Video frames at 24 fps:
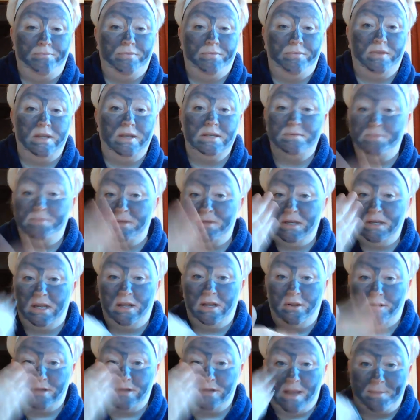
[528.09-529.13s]
This
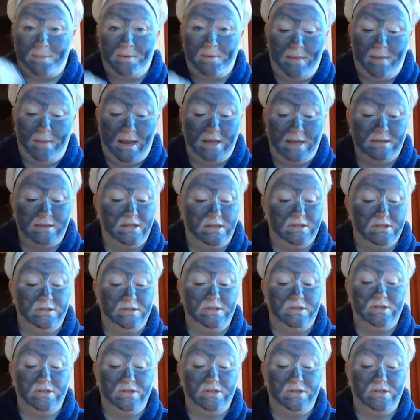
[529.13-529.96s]
particular type of mask is